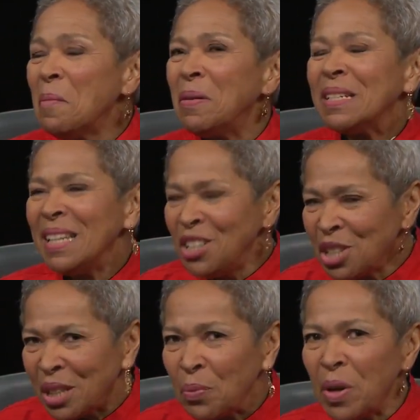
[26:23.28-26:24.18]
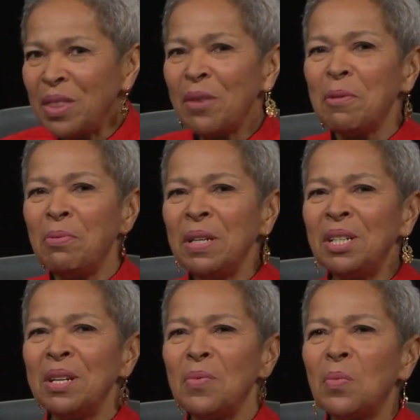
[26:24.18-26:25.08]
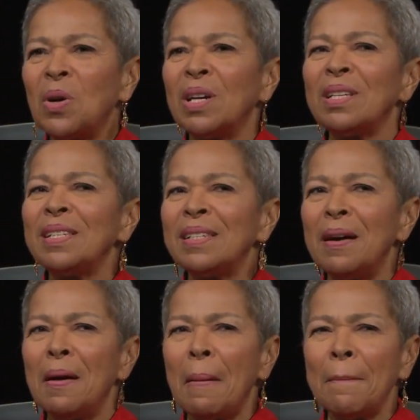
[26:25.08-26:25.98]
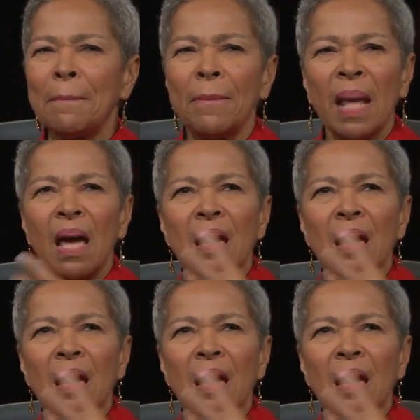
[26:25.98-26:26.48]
But essentially, what they were preaching was, um,